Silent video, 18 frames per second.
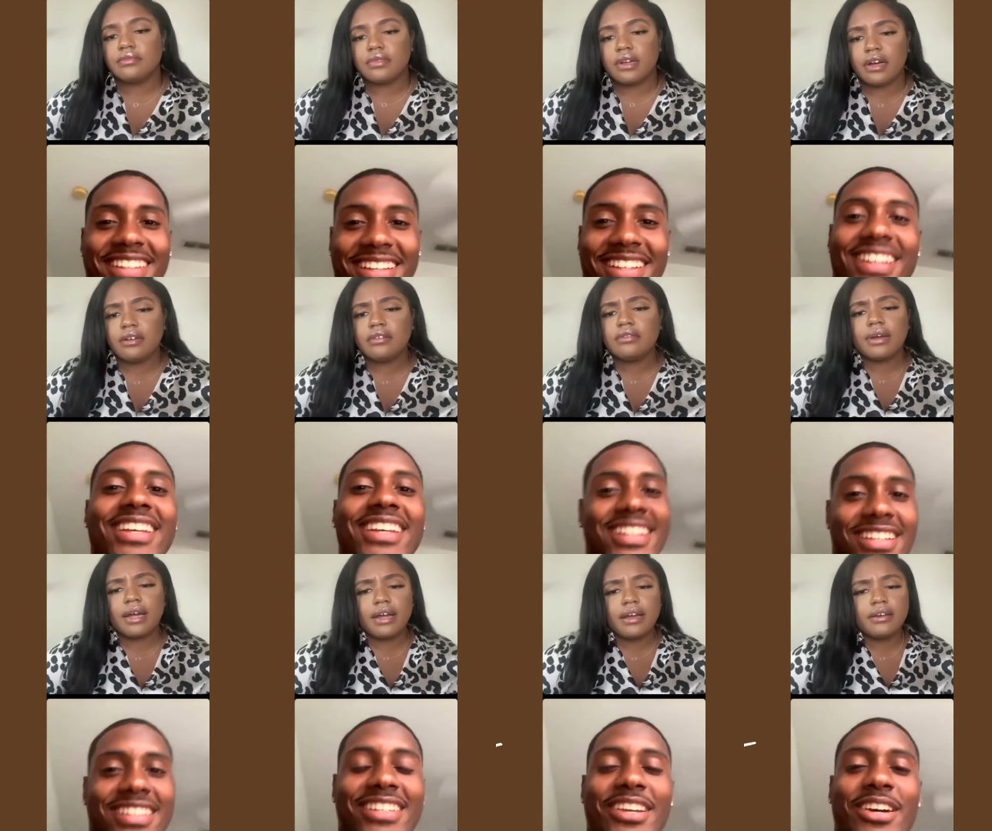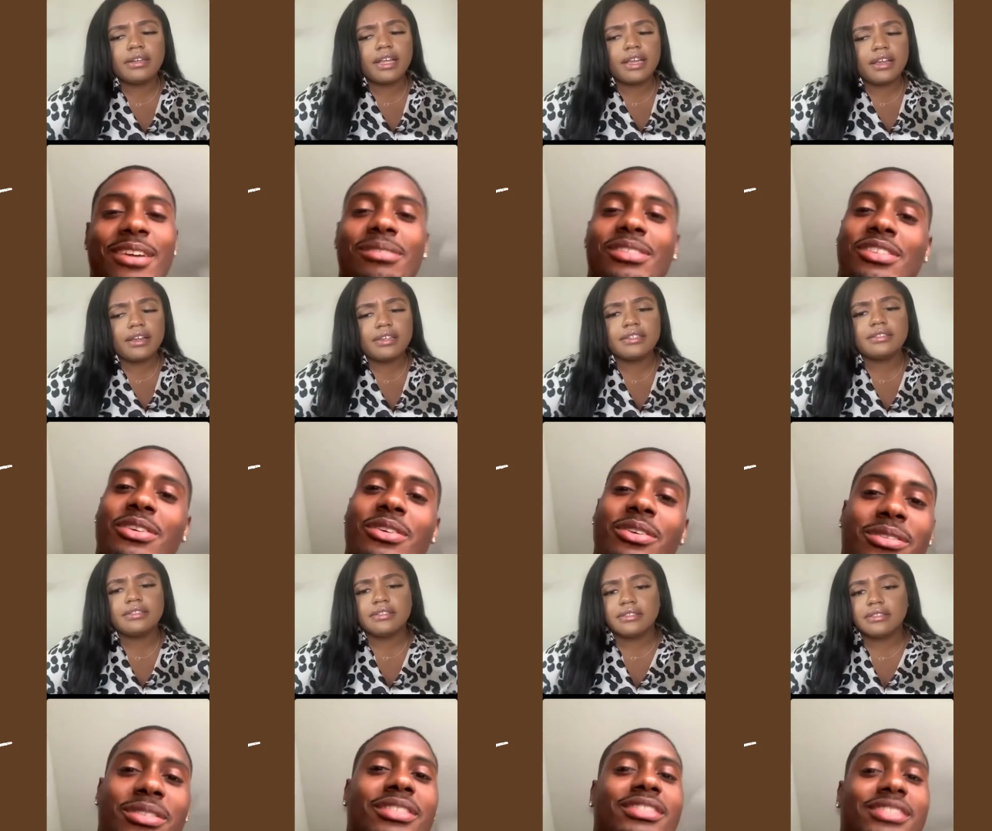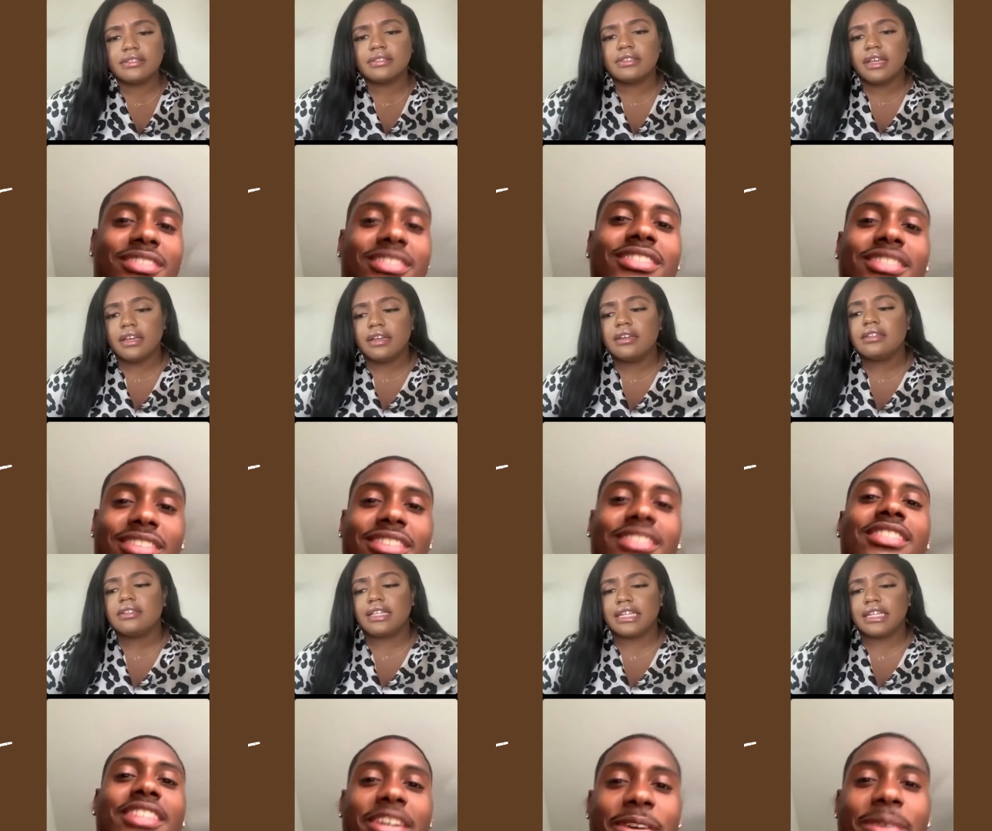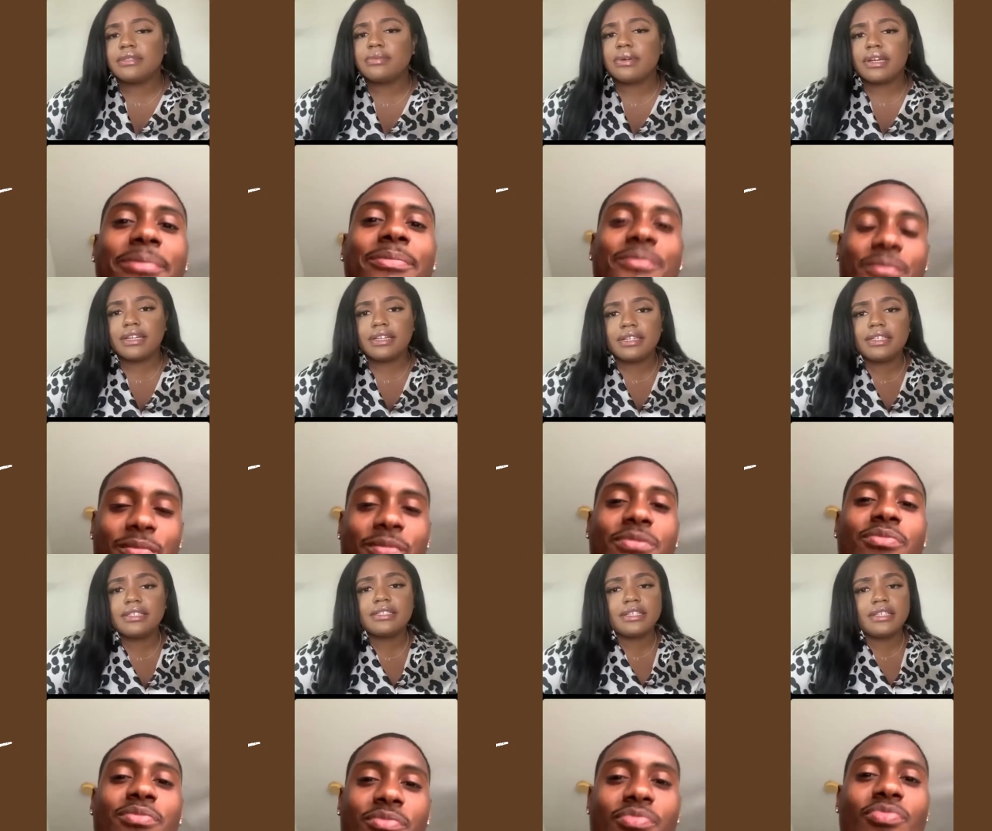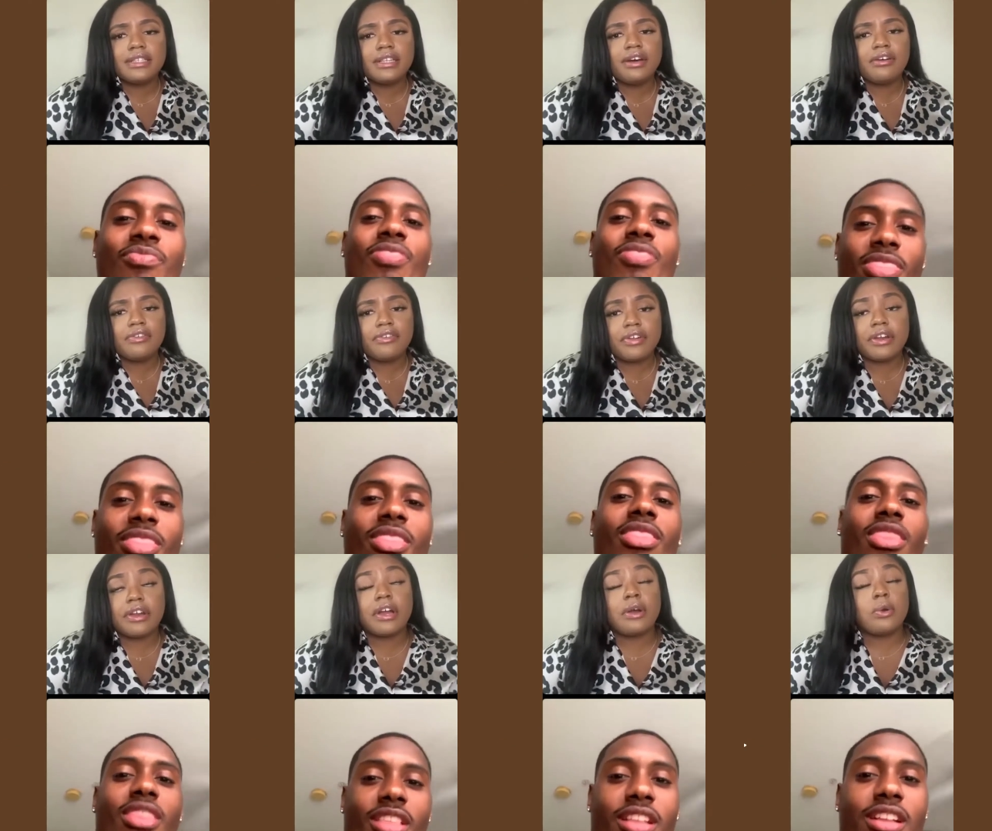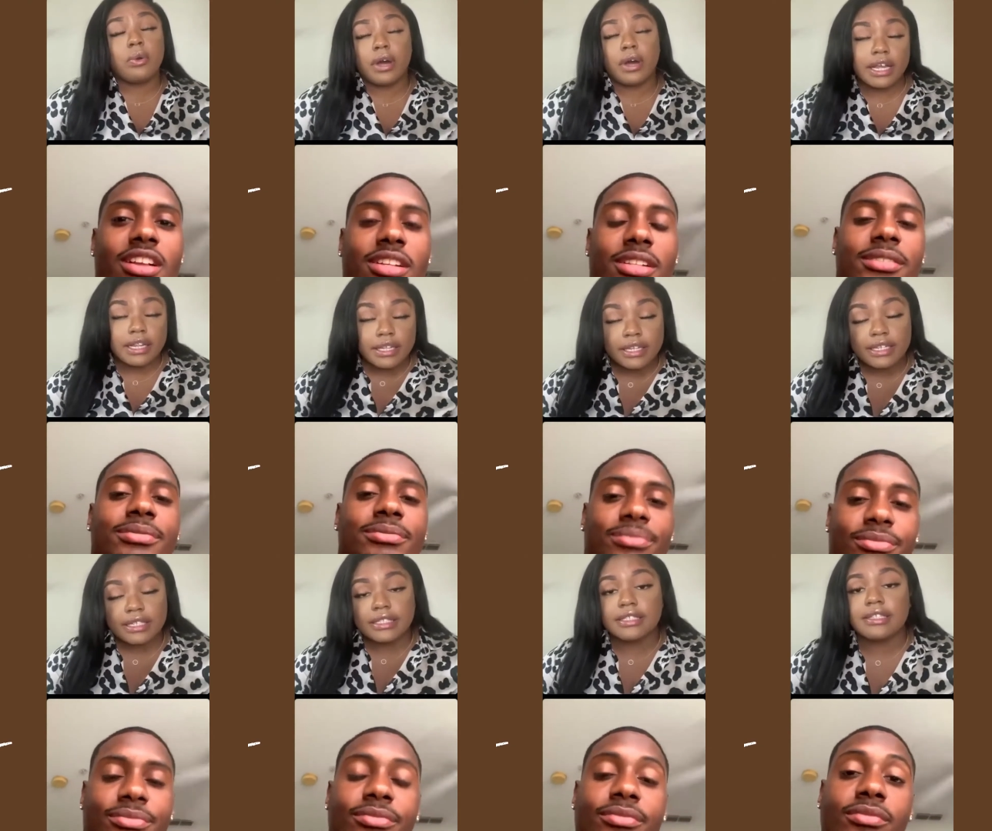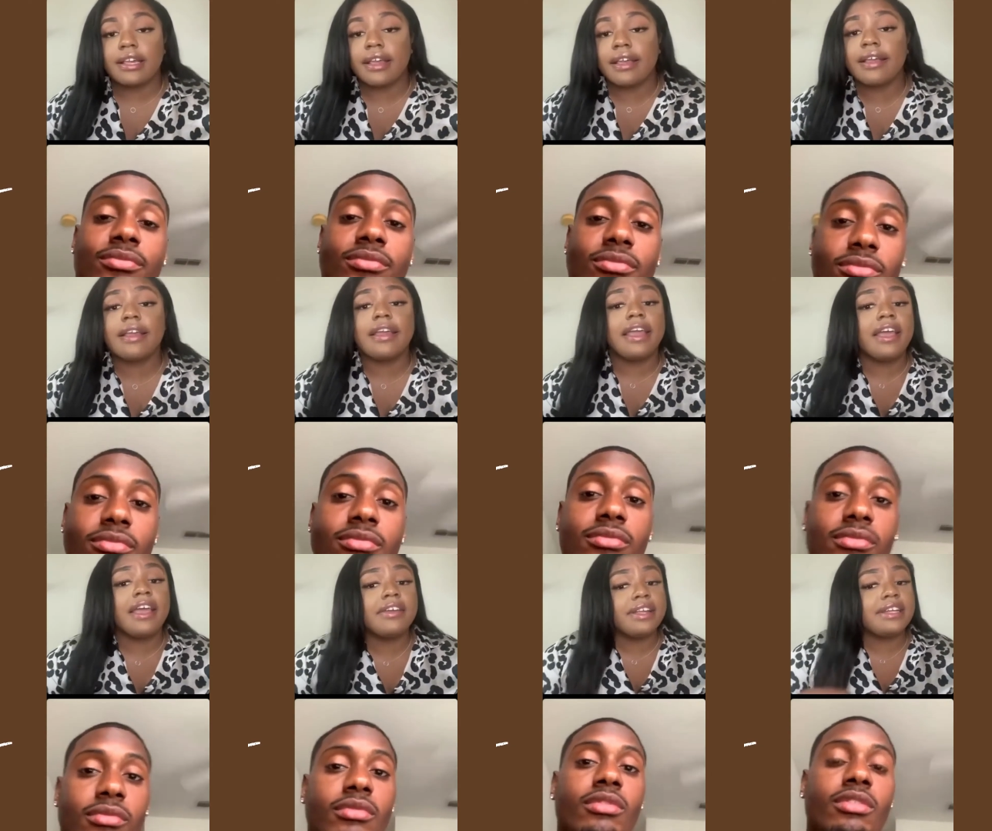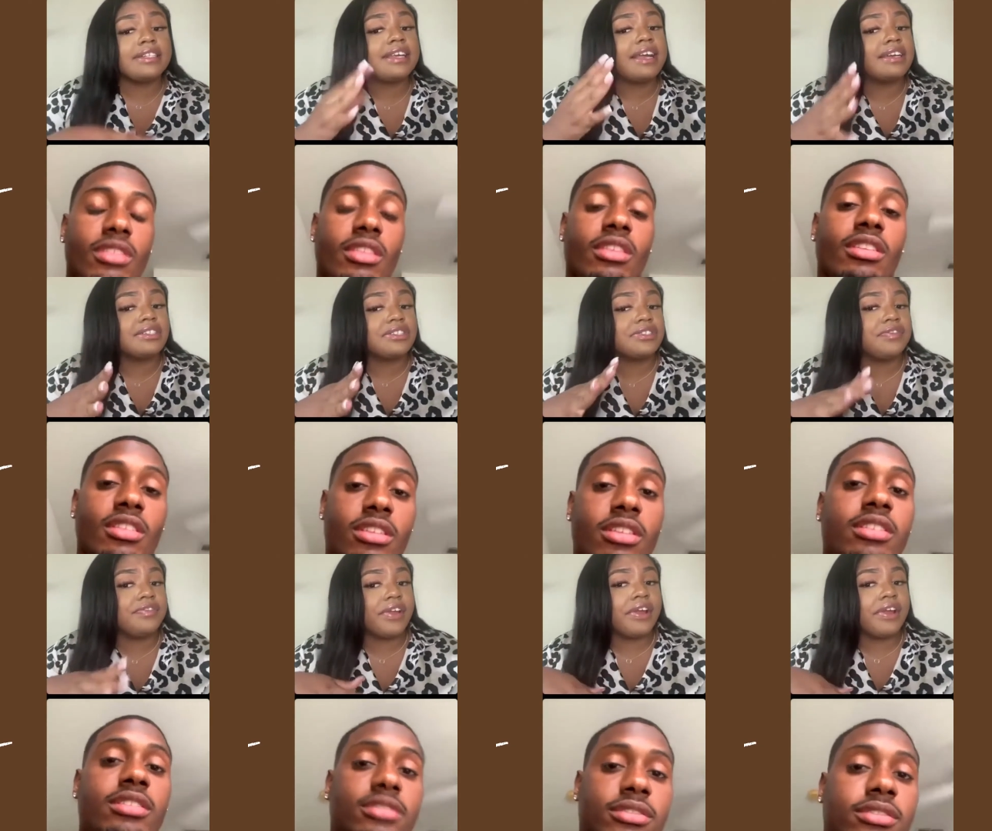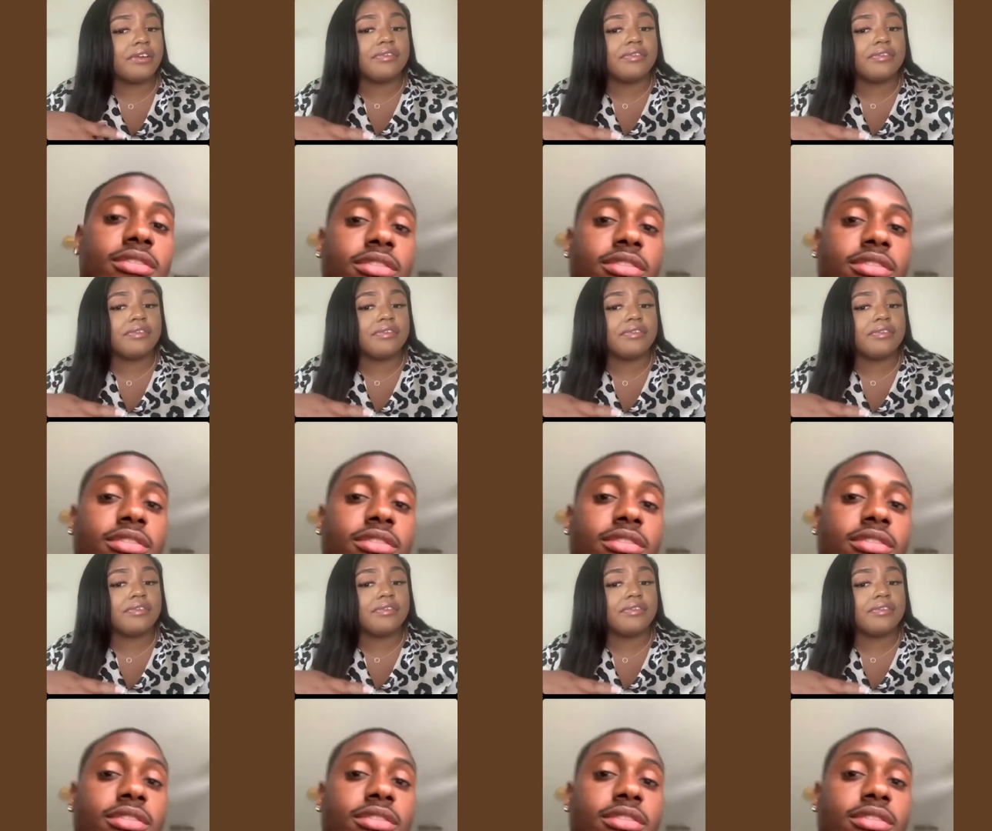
Speaker 1: oh wow. Yeah, so yeah. That's pretty mm-hmm. decent though for quality skincare. That's actually very